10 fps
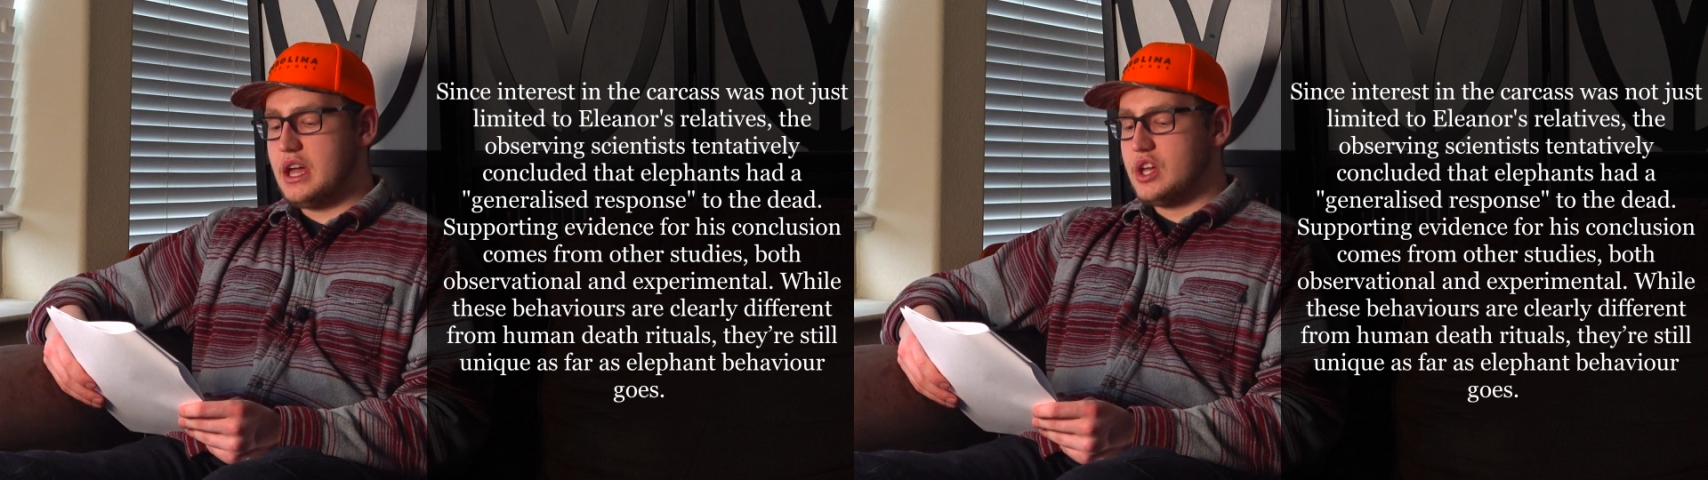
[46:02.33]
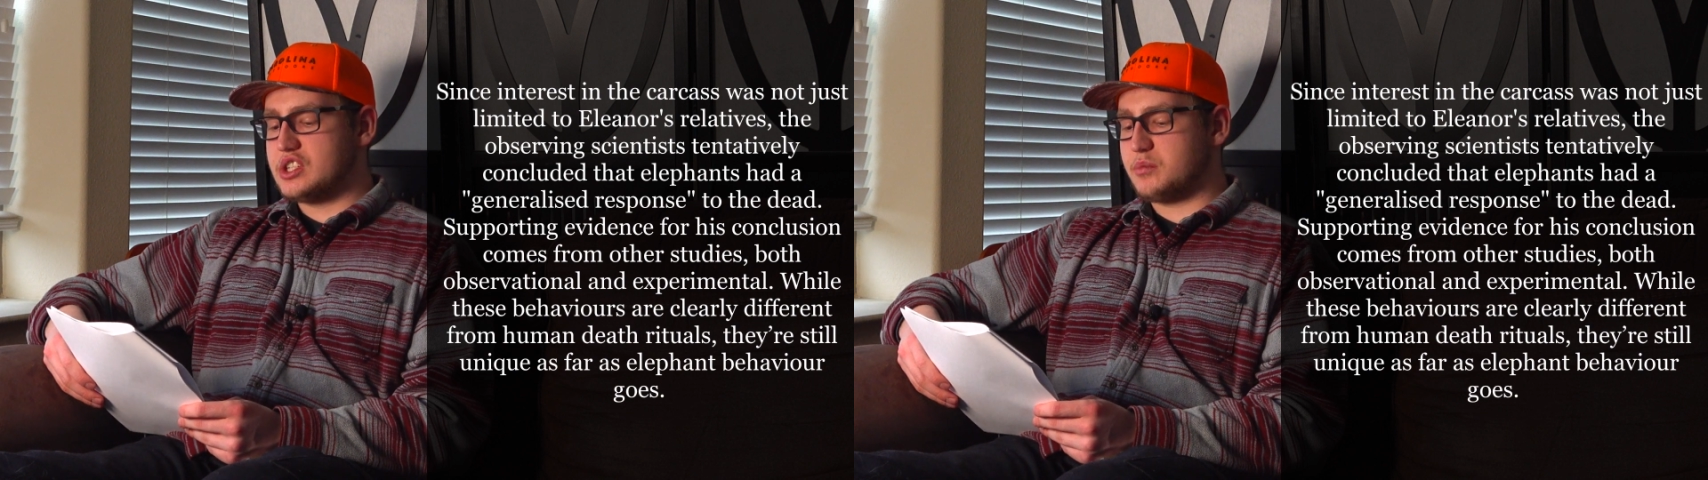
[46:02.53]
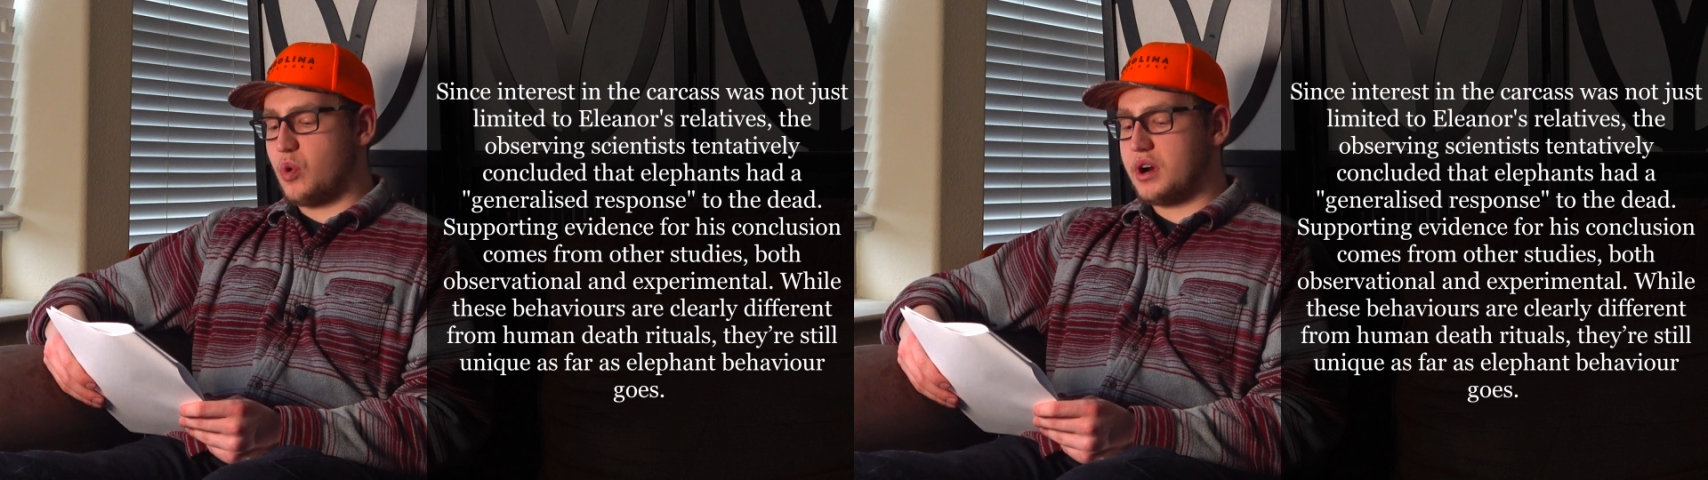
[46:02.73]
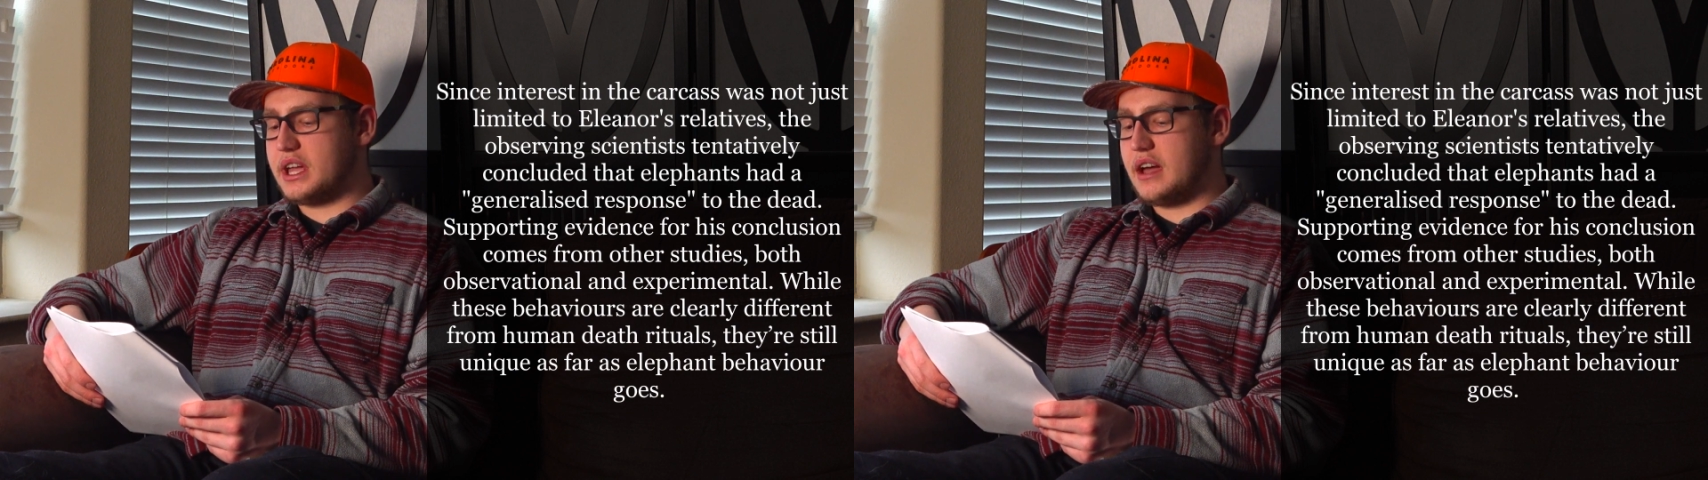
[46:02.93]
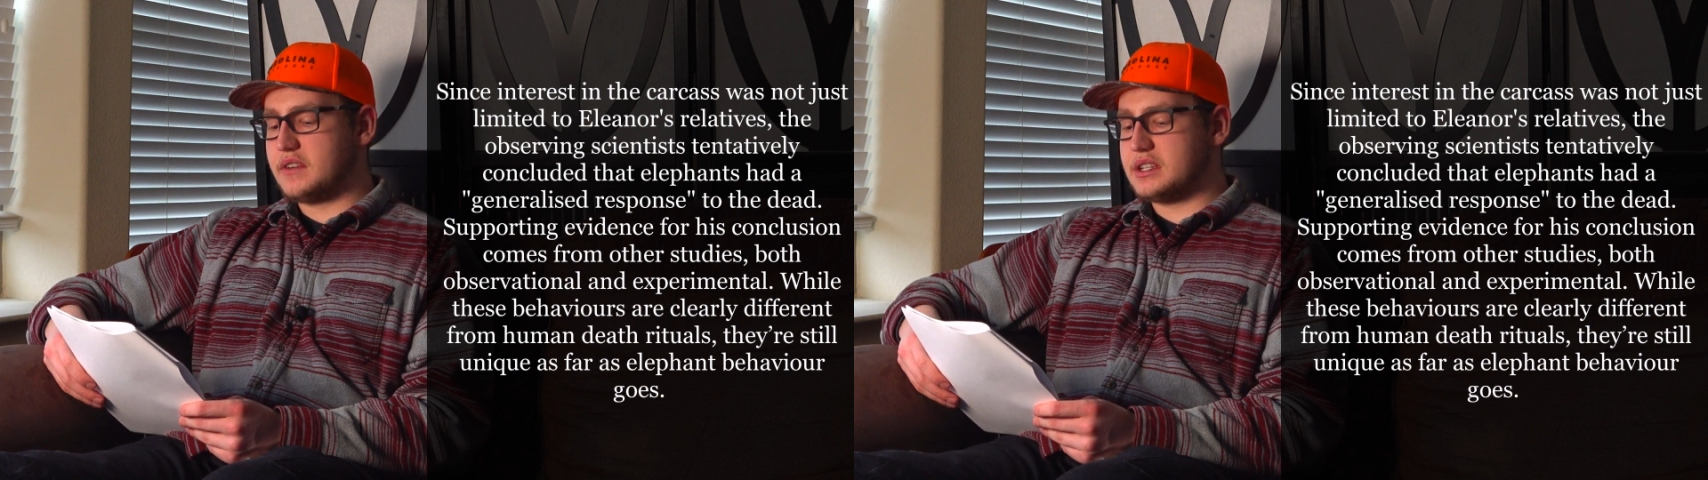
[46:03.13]
Supporting
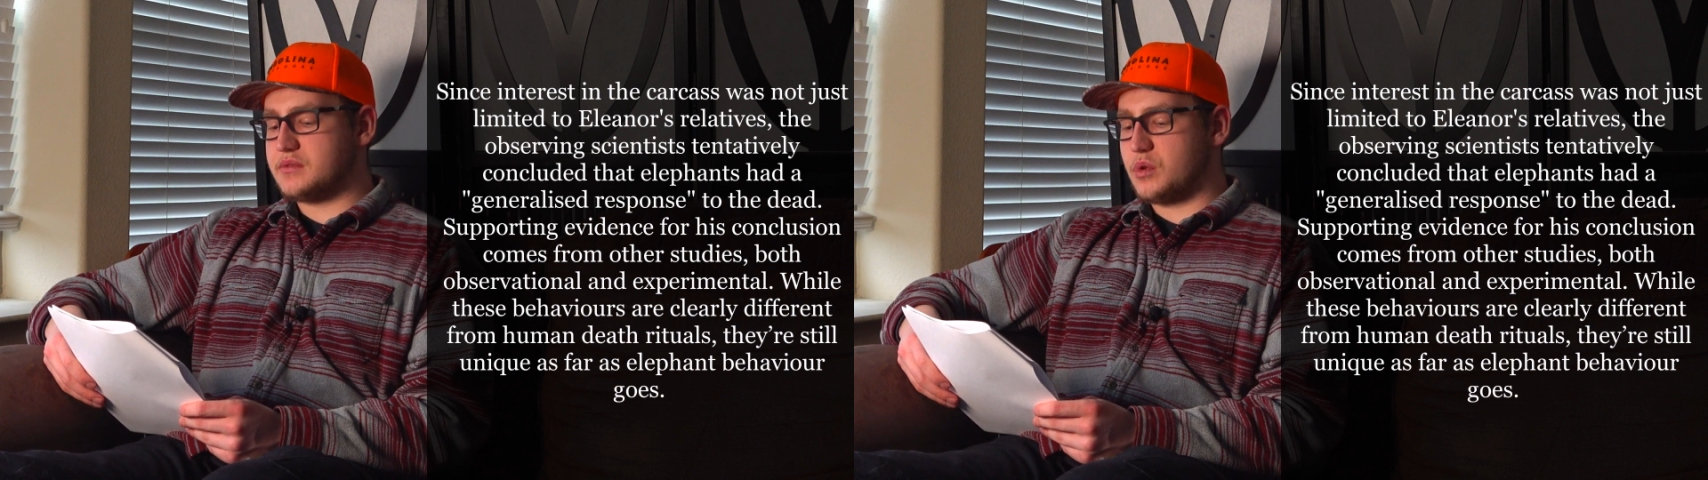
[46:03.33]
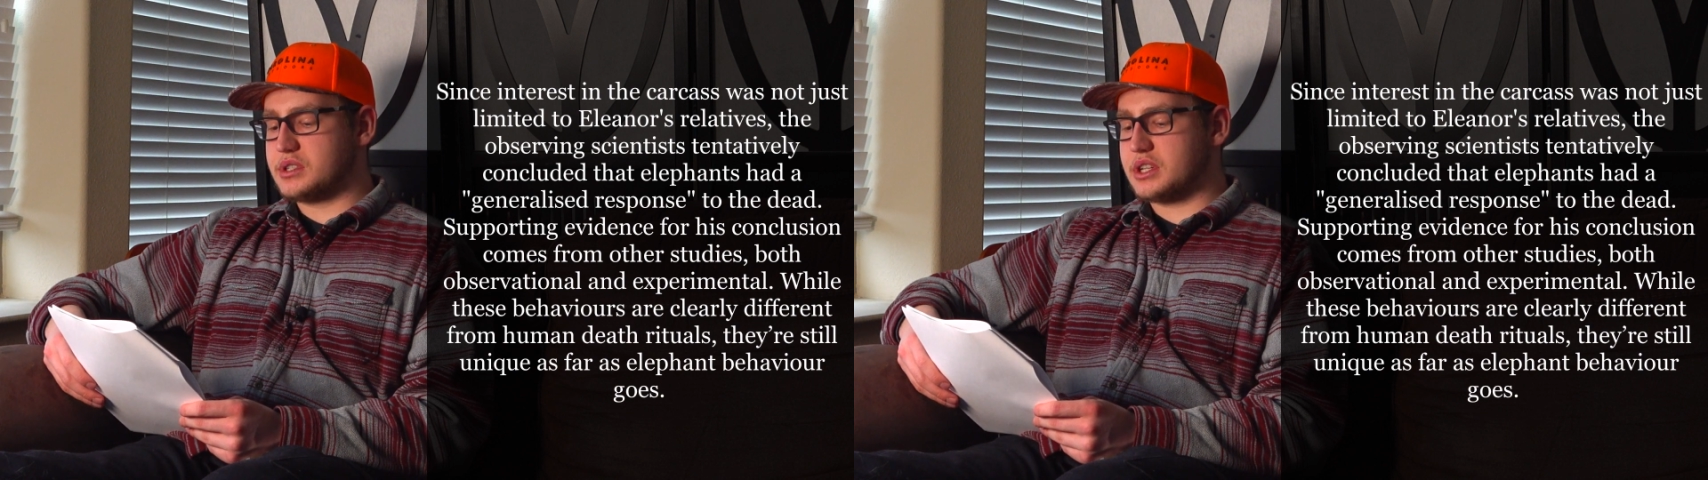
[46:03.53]
evidence for his